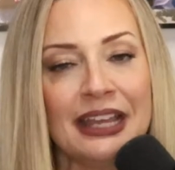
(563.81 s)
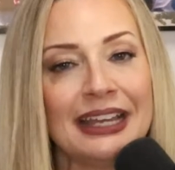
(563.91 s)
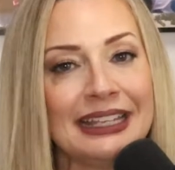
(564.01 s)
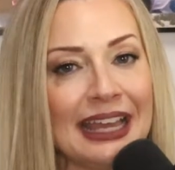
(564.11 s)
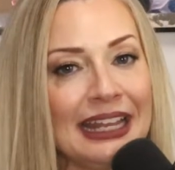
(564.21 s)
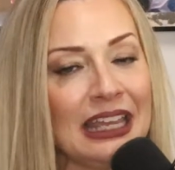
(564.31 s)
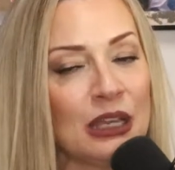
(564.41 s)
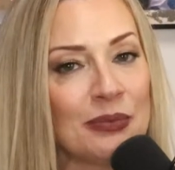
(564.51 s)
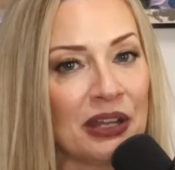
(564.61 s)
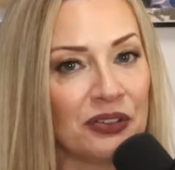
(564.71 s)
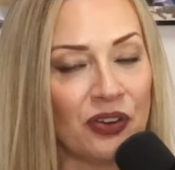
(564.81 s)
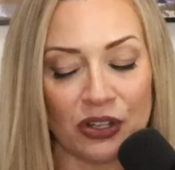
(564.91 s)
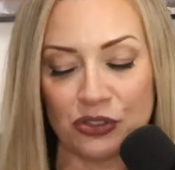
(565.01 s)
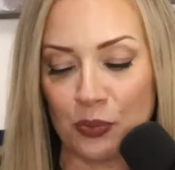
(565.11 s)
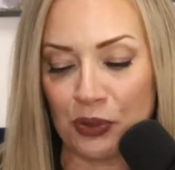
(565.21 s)
Again, it came out of
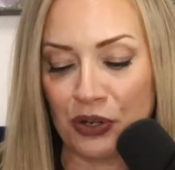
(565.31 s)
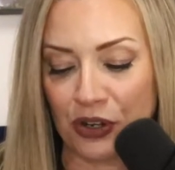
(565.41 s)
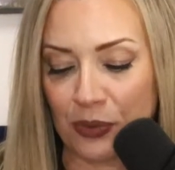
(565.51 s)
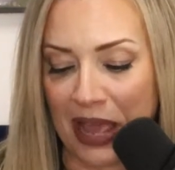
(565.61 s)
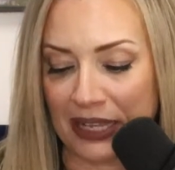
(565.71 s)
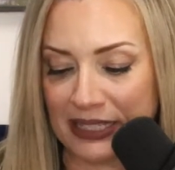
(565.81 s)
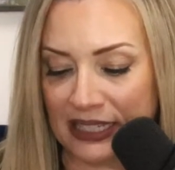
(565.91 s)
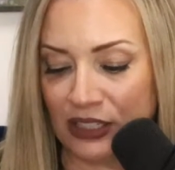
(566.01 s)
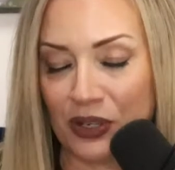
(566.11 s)
Entrepreneur Magazine.